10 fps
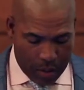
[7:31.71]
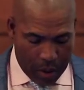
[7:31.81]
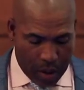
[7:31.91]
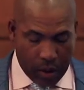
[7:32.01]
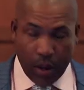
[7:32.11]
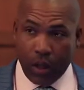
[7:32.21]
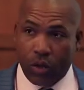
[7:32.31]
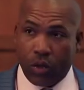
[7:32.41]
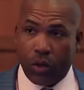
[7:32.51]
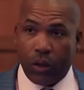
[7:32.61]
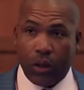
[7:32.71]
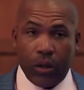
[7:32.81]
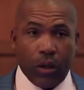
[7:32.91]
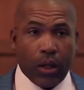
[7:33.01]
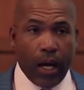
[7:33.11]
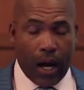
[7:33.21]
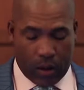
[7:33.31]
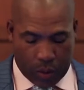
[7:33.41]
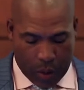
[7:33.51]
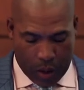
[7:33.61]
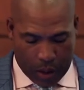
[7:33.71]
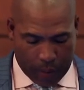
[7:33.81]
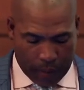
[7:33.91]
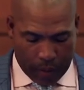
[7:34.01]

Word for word: because he is truly doing God's work.